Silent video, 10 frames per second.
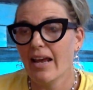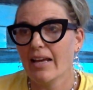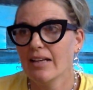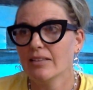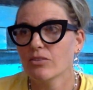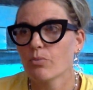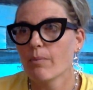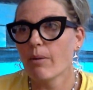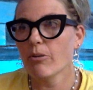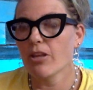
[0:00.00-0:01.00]
And
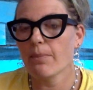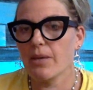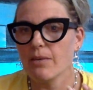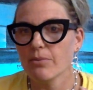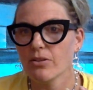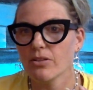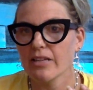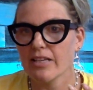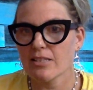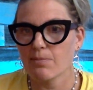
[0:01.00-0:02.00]
remember that people
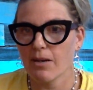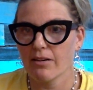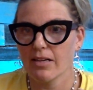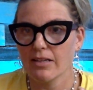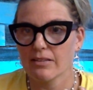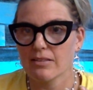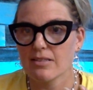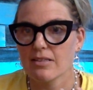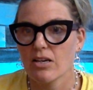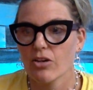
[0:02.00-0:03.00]
experience